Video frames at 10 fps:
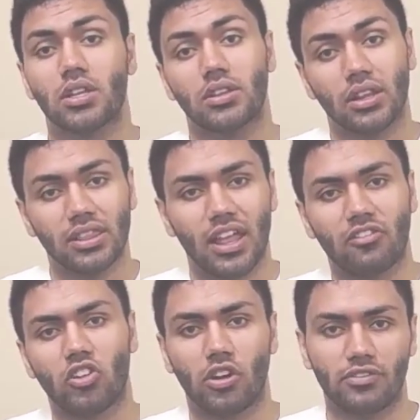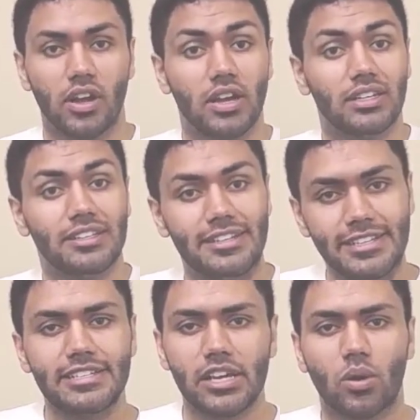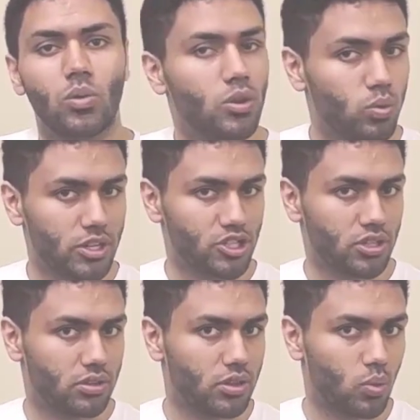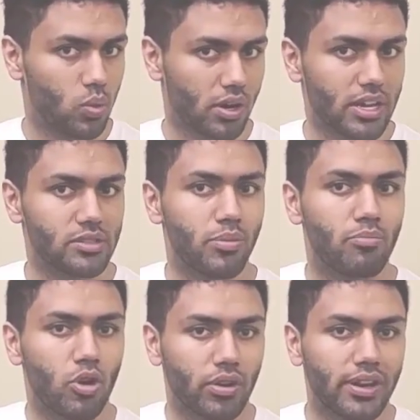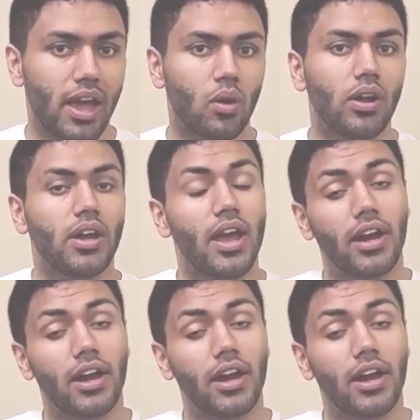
the level of detail with which the work has been broken down,